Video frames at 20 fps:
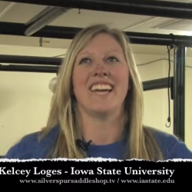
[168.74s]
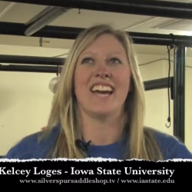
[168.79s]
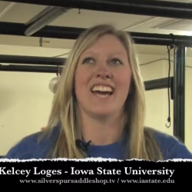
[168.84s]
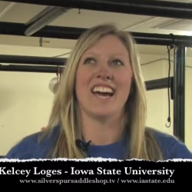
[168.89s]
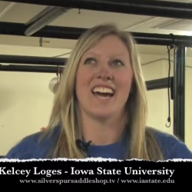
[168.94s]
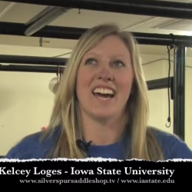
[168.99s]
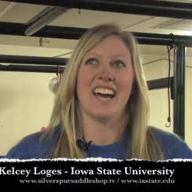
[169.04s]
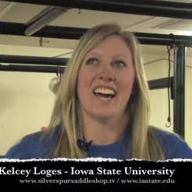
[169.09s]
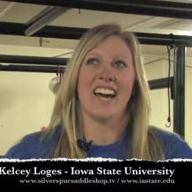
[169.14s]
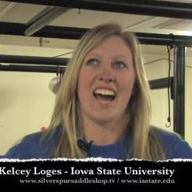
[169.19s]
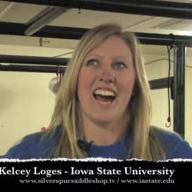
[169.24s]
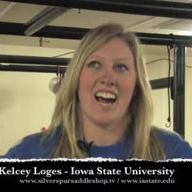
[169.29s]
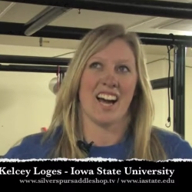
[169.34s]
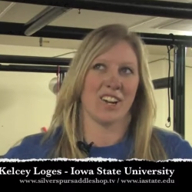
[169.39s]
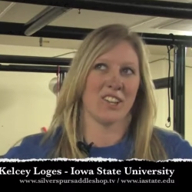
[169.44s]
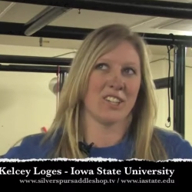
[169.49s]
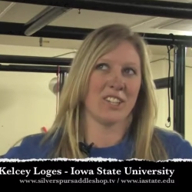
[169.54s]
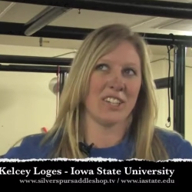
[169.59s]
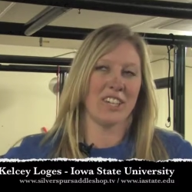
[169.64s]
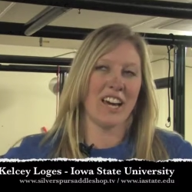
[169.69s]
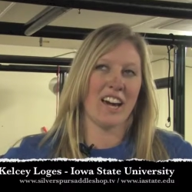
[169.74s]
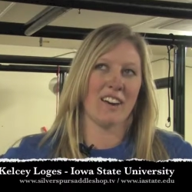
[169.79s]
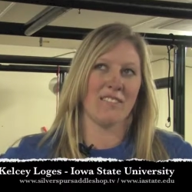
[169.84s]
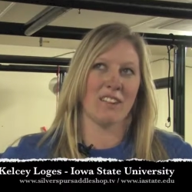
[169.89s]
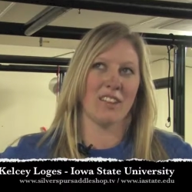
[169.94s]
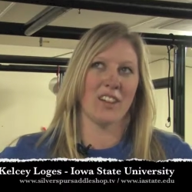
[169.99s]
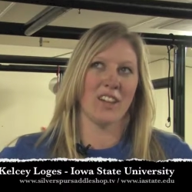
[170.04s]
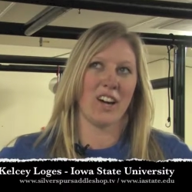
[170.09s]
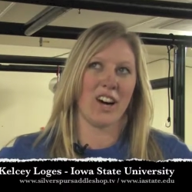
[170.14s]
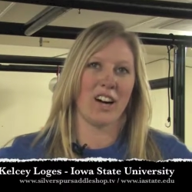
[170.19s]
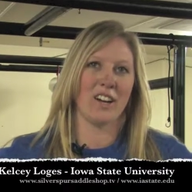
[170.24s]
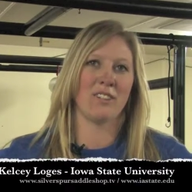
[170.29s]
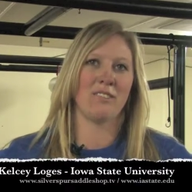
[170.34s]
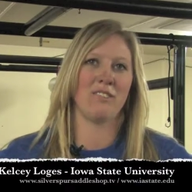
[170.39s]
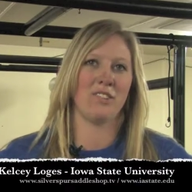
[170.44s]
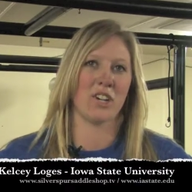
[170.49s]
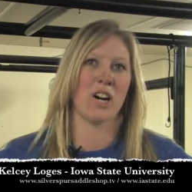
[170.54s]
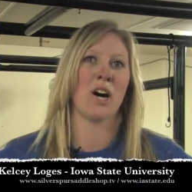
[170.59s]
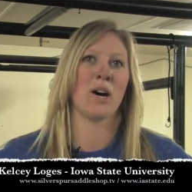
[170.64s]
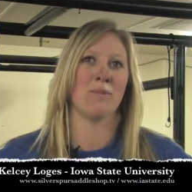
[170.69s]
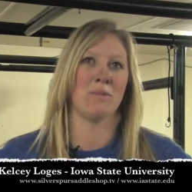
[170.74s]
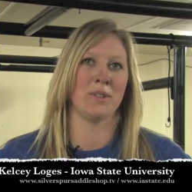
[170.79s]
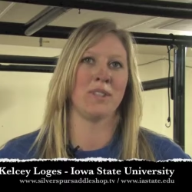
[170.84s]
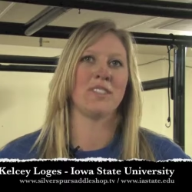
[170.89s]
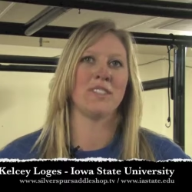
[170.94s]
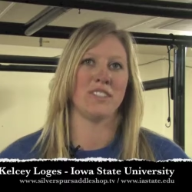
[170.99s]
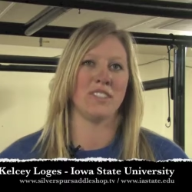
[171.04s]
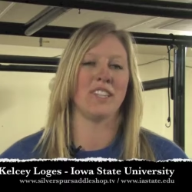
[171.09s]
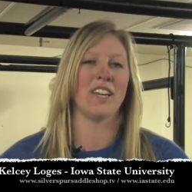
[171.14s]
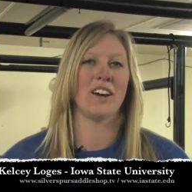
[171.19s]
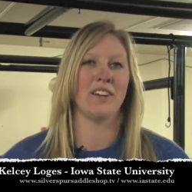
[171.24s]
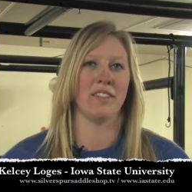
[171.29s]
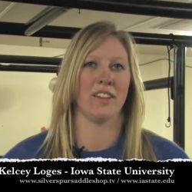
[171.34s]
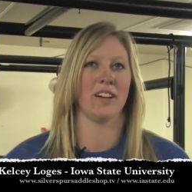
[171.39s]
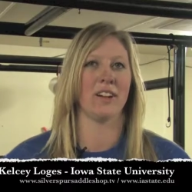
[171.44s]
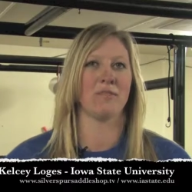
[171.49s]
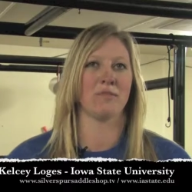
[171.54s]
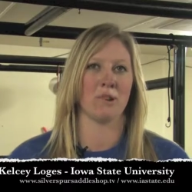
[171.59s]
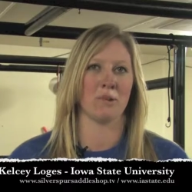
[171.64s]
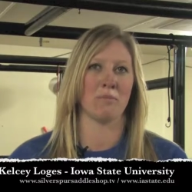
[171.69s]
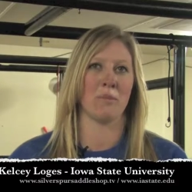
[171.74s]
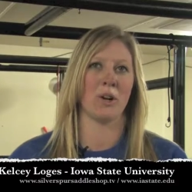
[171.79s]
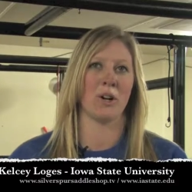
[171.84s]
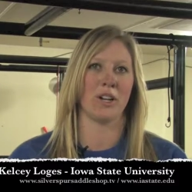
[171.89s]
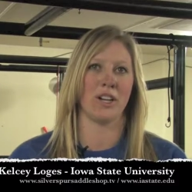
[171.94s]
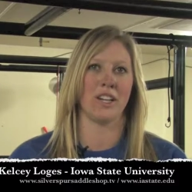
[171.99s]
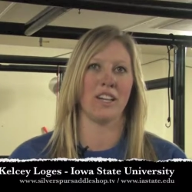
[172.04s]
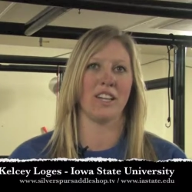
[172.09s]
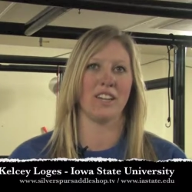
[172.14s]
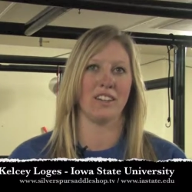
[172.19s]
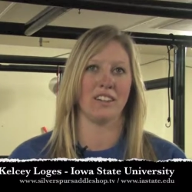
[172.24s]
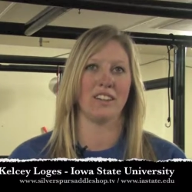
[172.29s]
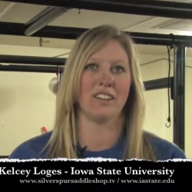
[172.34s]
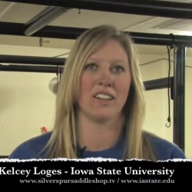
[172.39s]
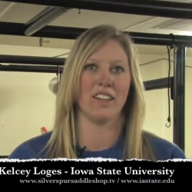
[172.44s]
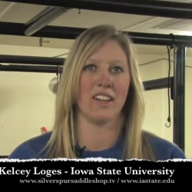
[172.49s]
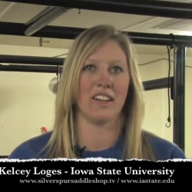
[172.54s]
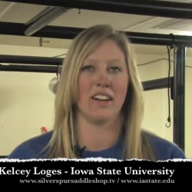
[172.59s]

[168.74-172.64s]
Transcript: They actually have a lot of jobs down there for marketing.